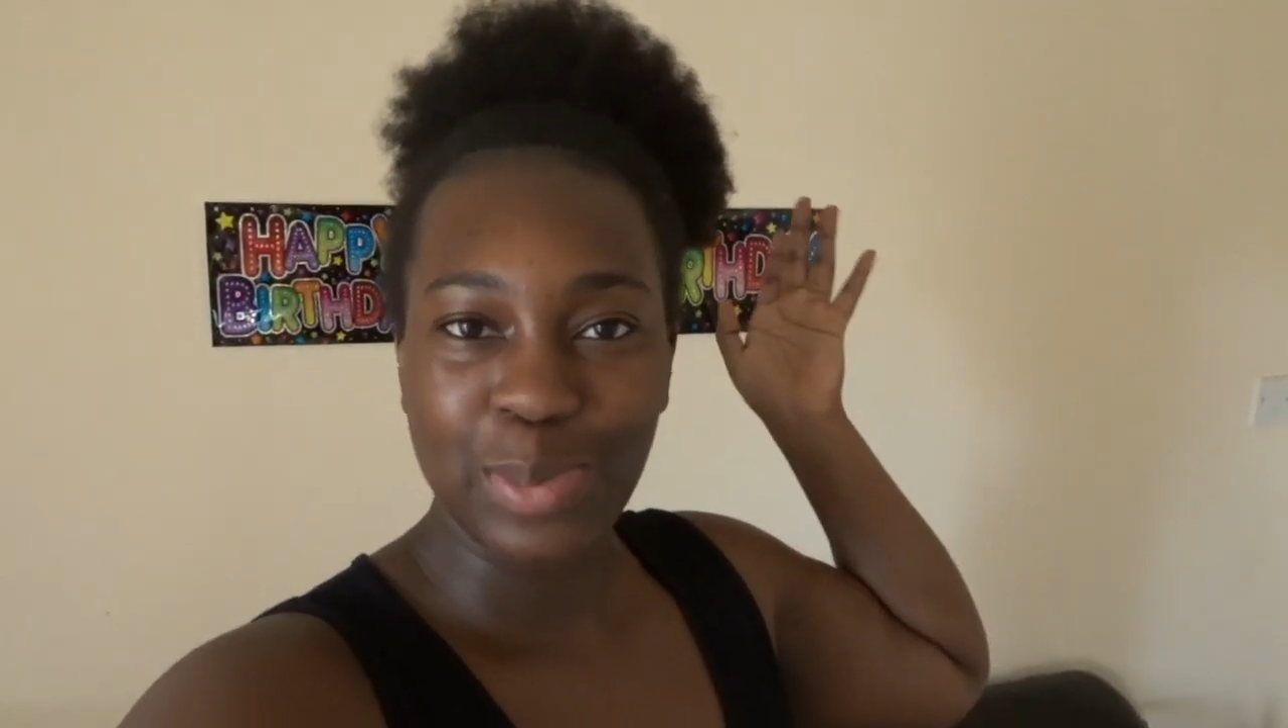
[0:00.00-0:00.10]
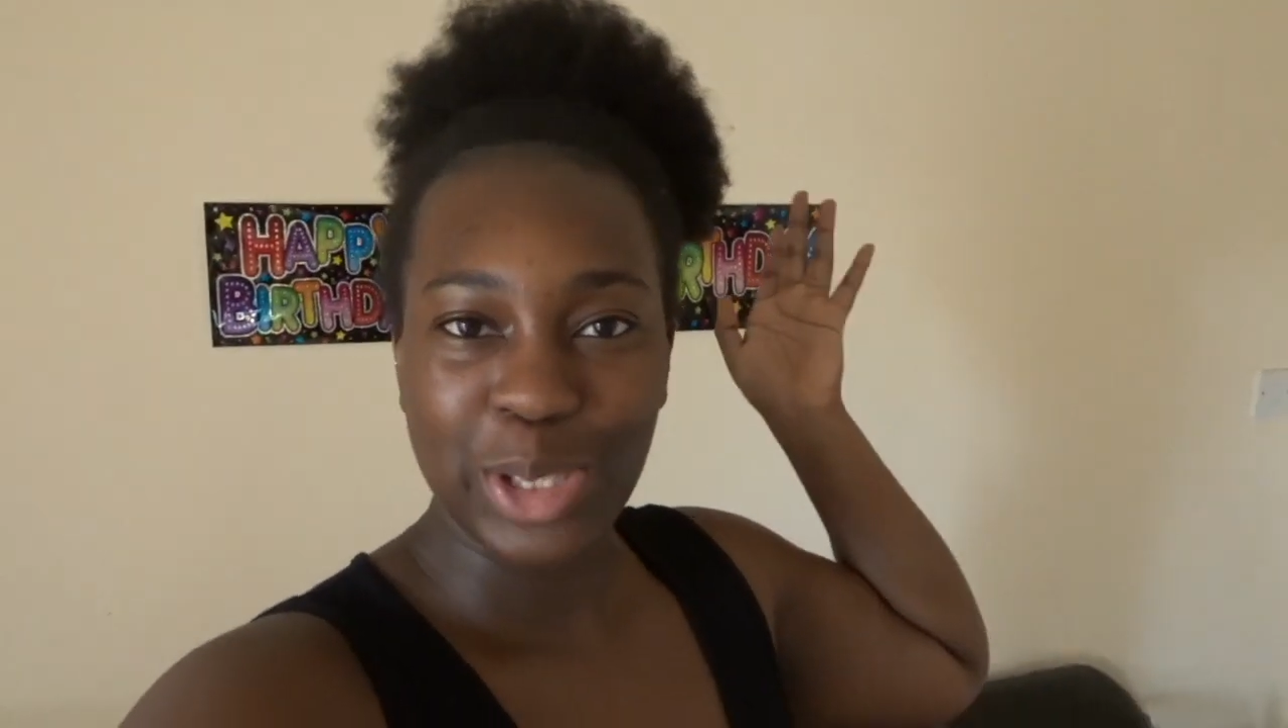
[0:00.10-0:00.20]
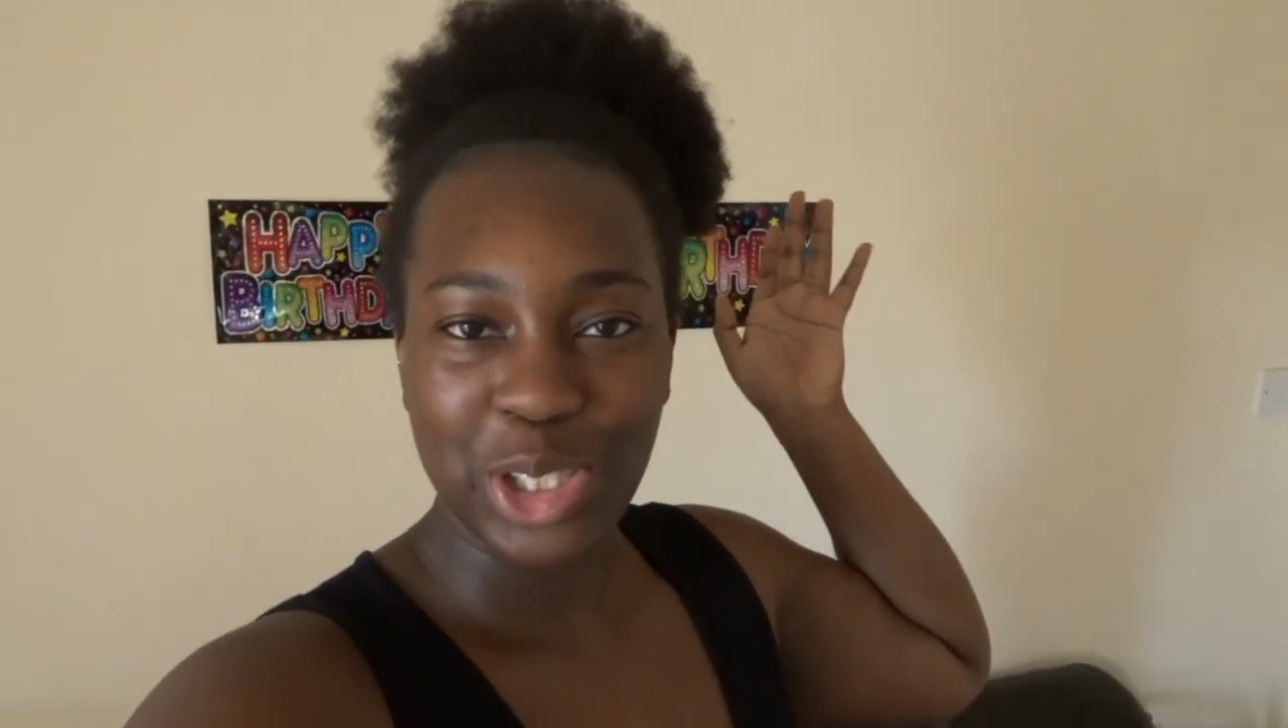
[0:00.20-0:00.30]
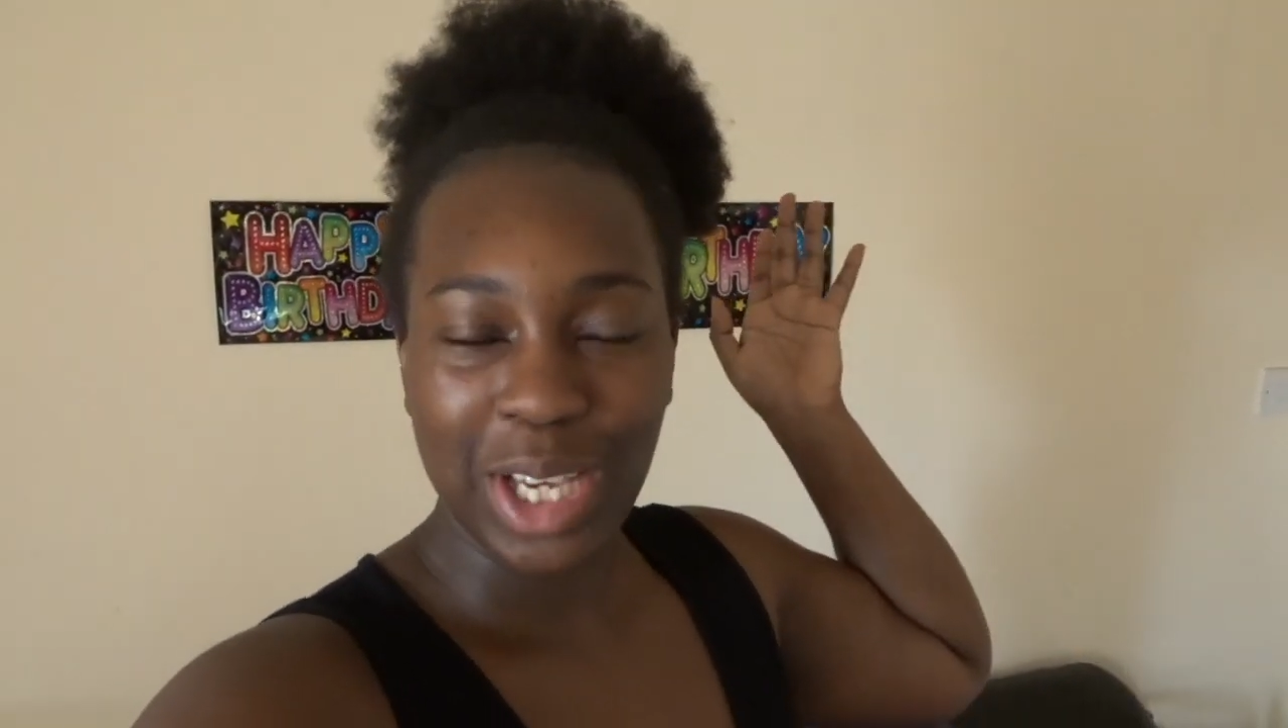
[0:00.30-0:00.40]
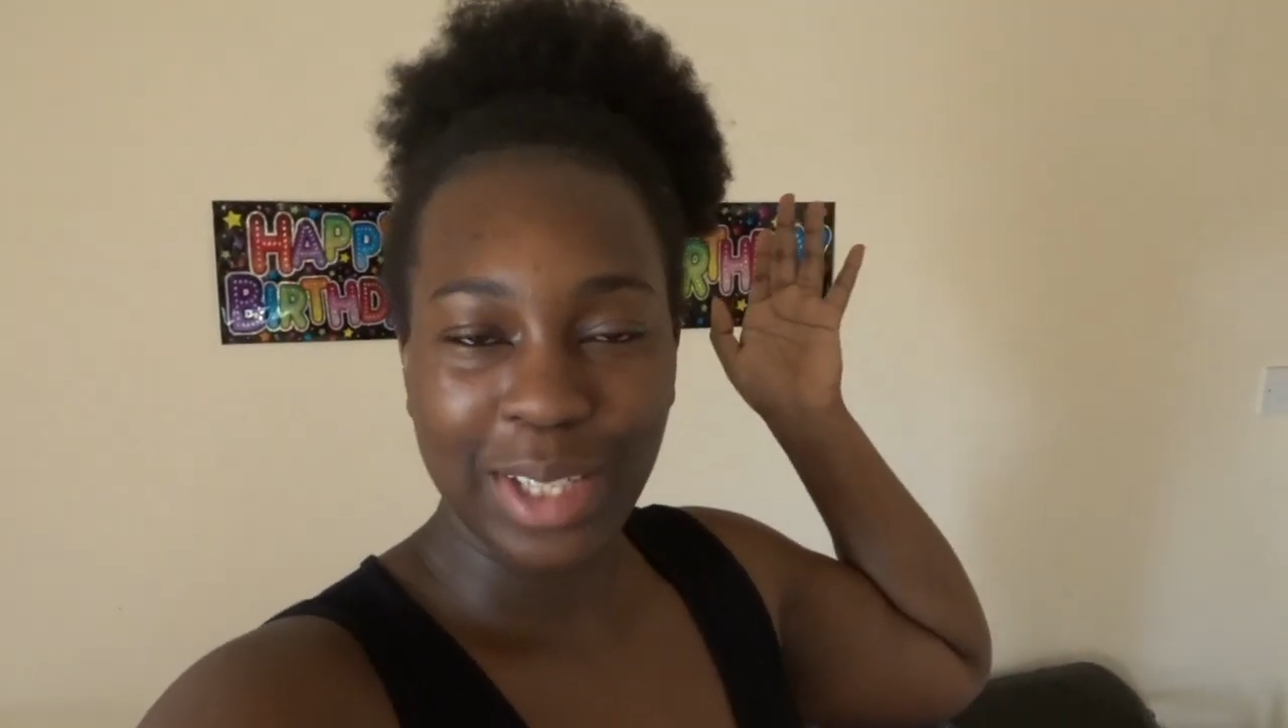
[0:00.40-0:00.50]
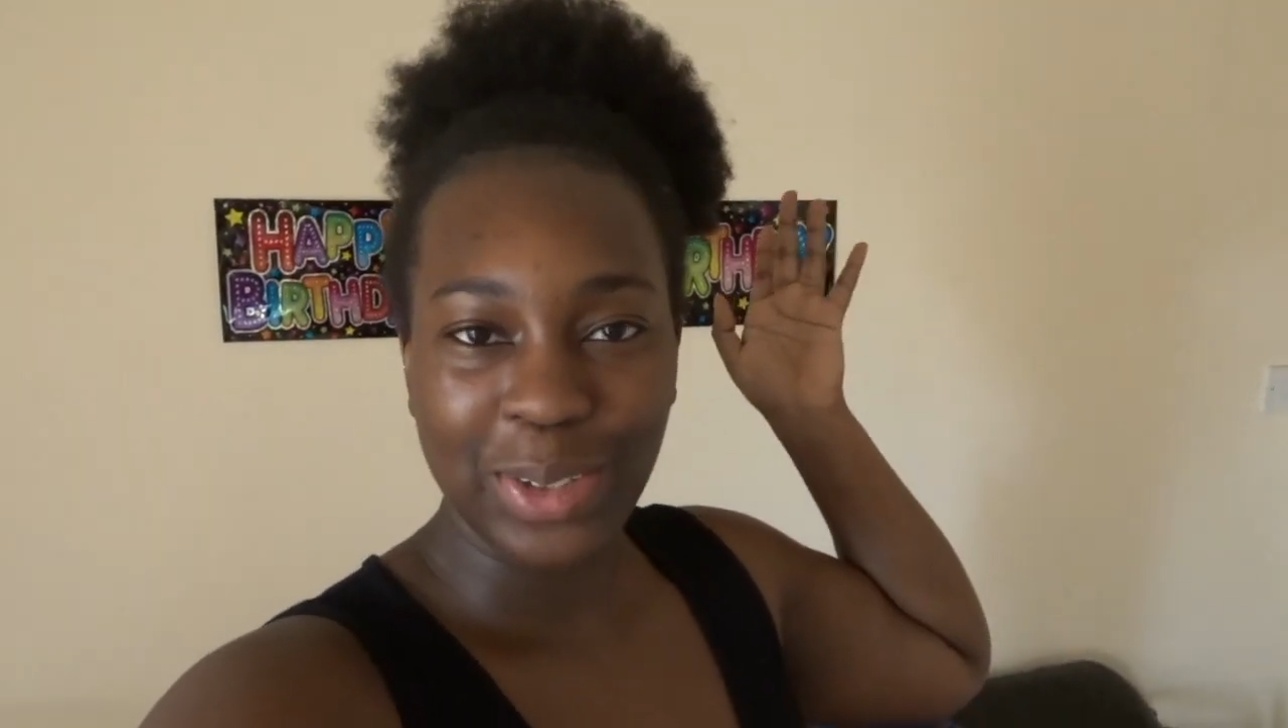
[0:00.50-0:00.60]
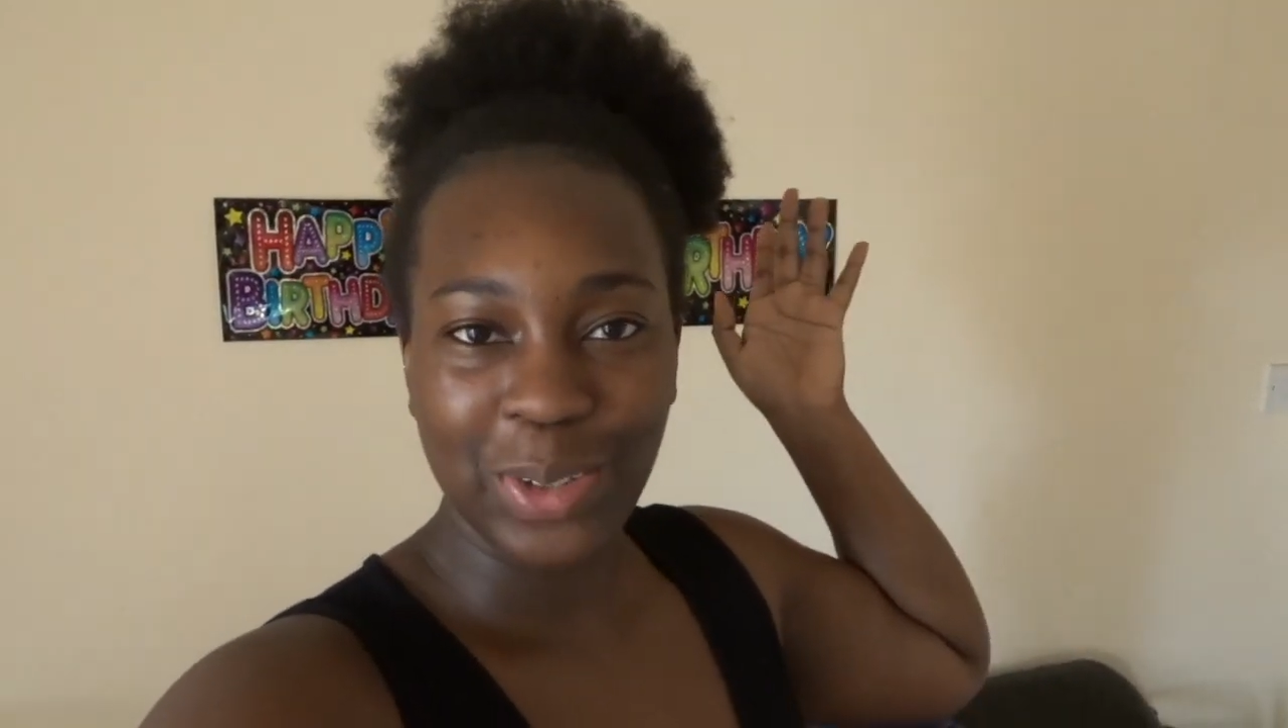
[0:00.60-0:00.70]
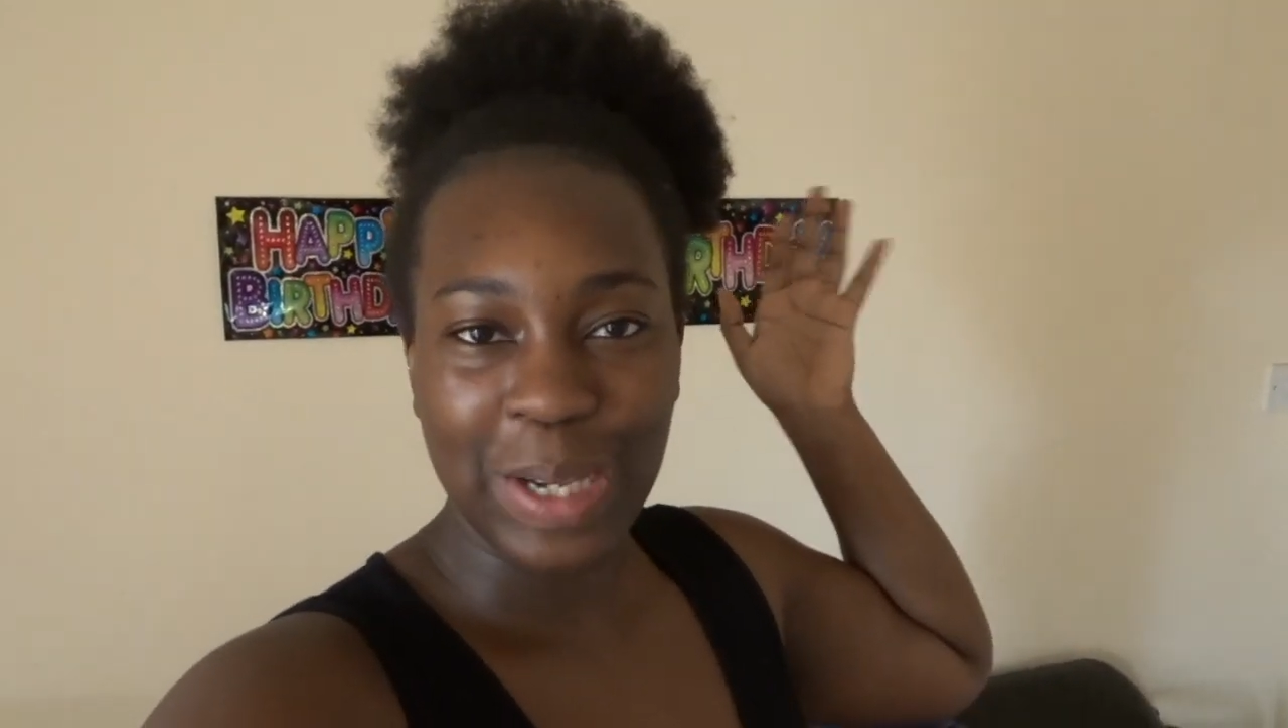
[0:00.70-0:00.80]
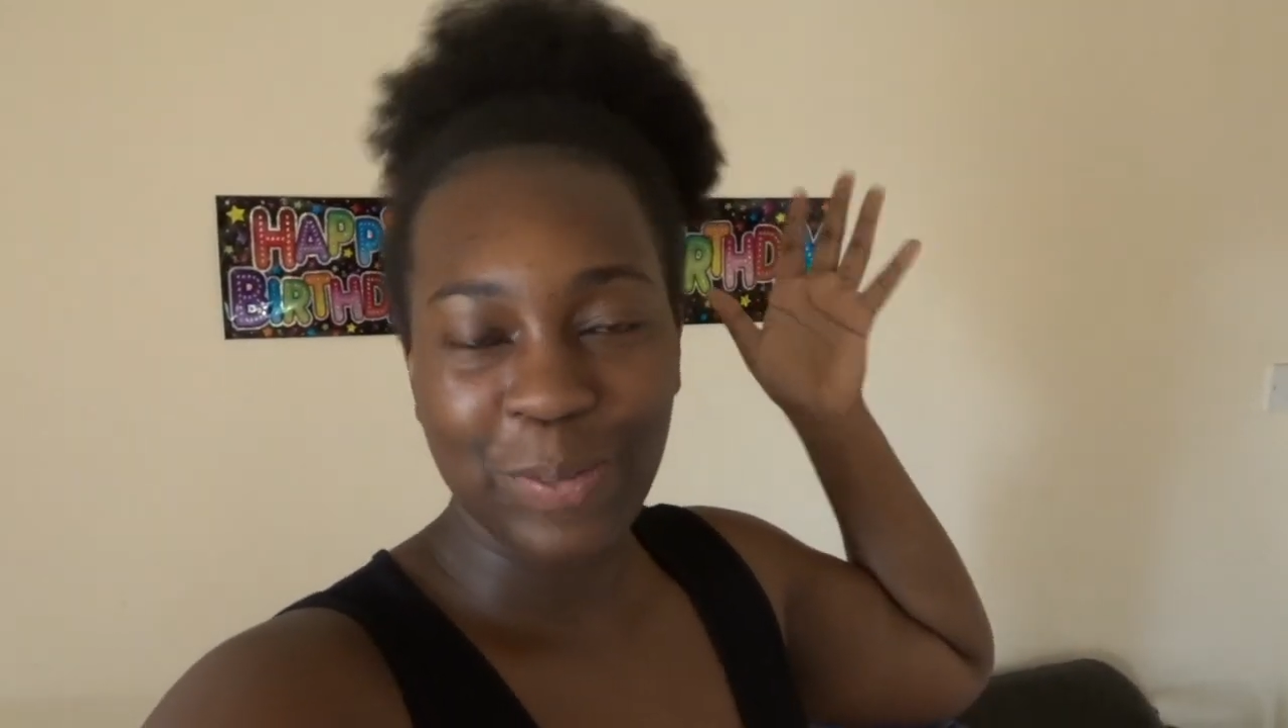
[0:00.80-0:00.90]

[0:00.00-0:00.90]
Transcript: to my channel